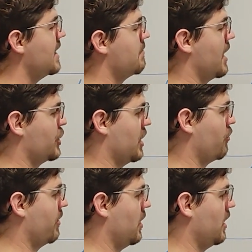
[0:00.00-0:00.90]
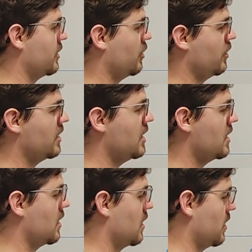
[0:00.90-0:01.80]
the imaginary part on
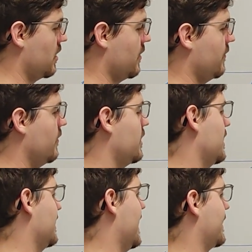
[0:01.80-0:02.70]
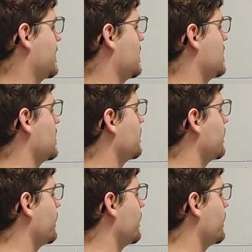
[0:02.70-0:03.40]
the vertical axis.